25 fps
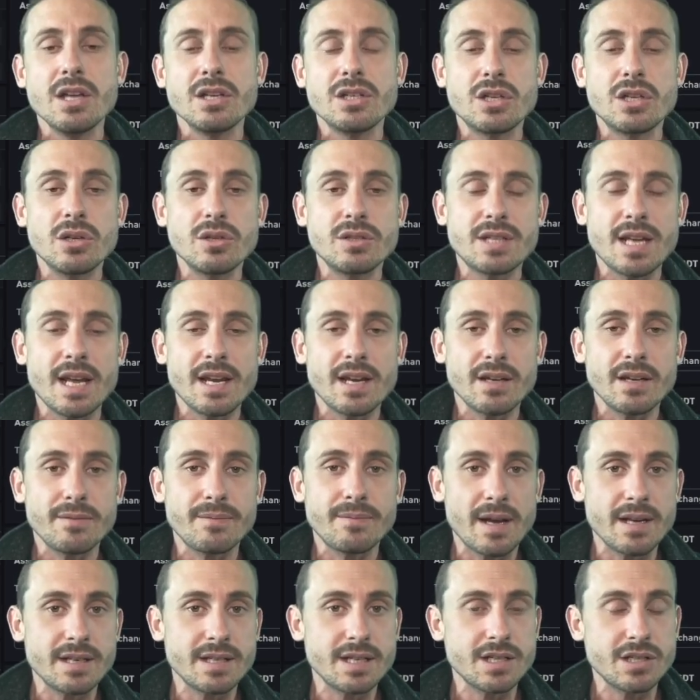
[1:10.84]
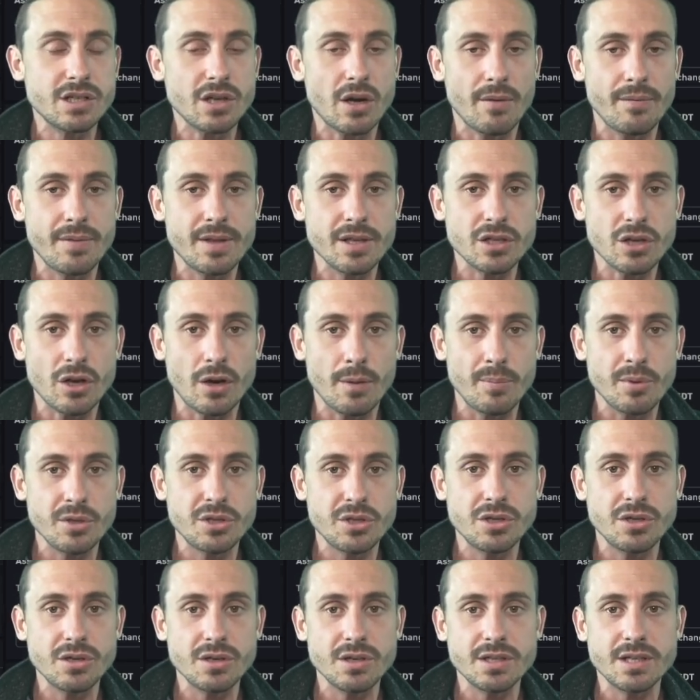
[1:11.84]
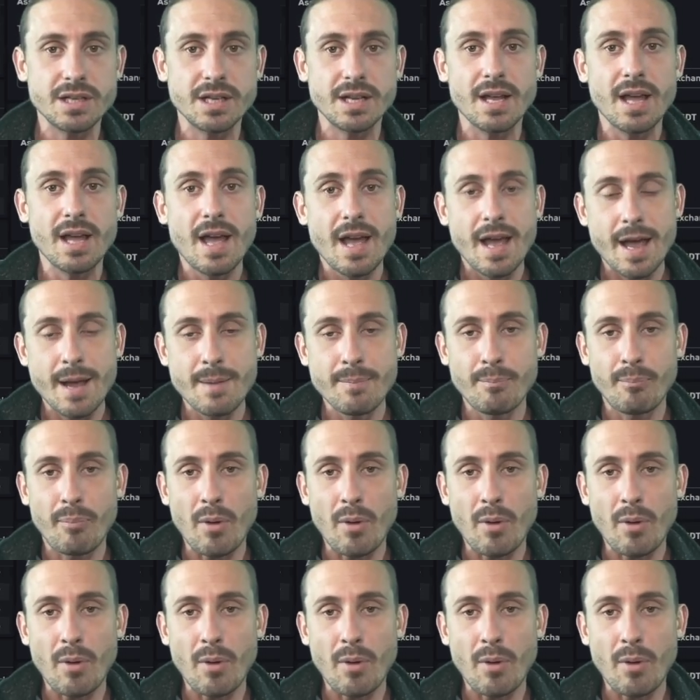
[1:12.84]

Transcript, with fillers: to take advantage of this opportunity. And